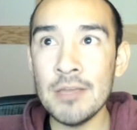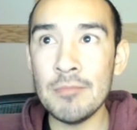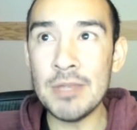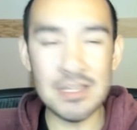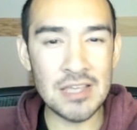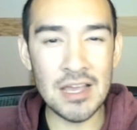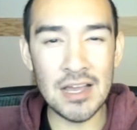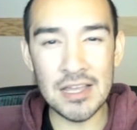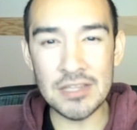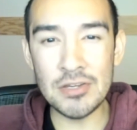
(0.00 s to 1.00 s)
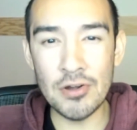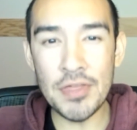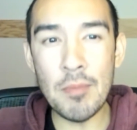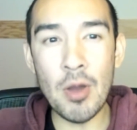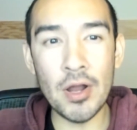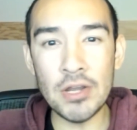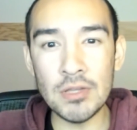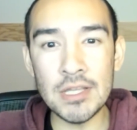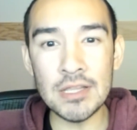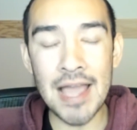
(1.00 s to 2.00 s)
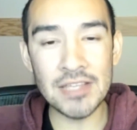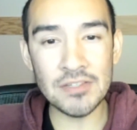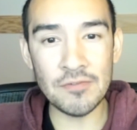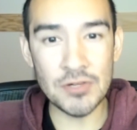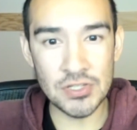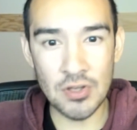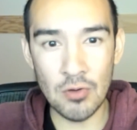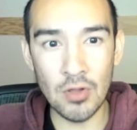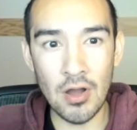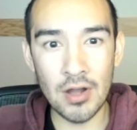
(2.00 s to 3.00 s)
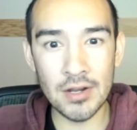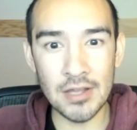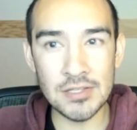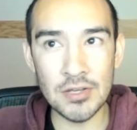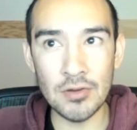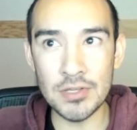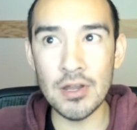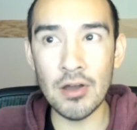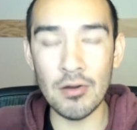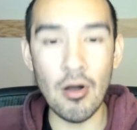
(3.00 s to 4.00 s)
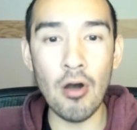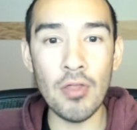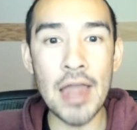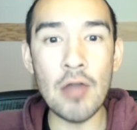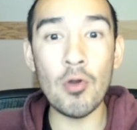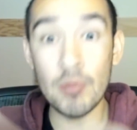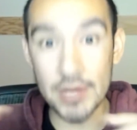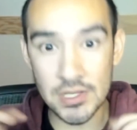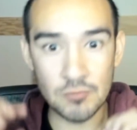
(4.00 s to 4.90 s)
Because a urethane ball can only last for so long until, all that oil gets